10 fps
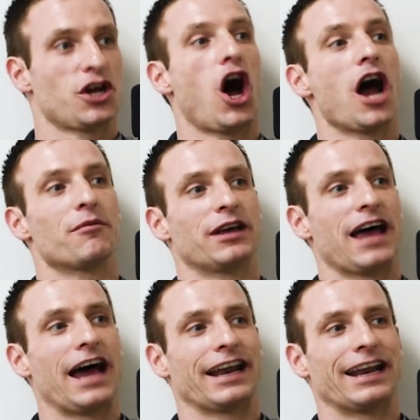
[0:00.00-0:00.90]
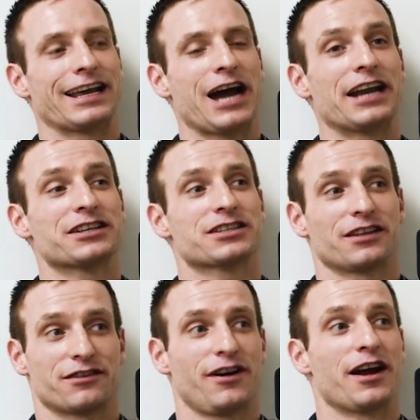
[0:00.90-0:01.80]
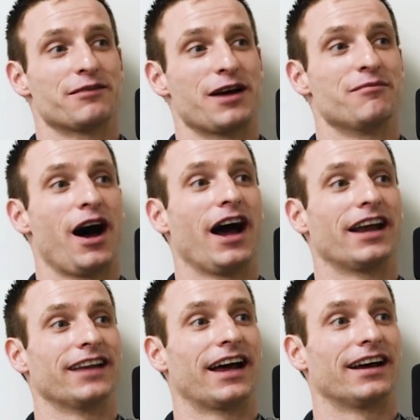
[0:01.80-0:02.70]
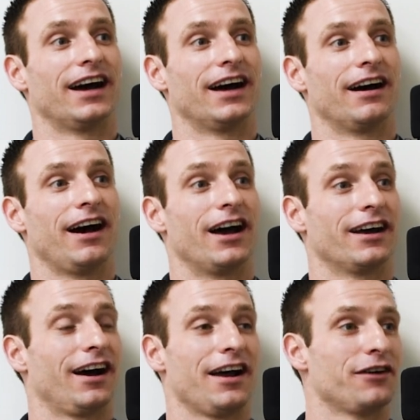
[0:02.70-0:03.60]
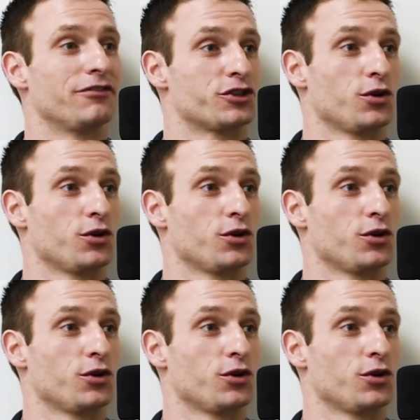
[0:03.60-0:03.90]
taught me that and it kind of solidified in my mind that uh, I, I don't have a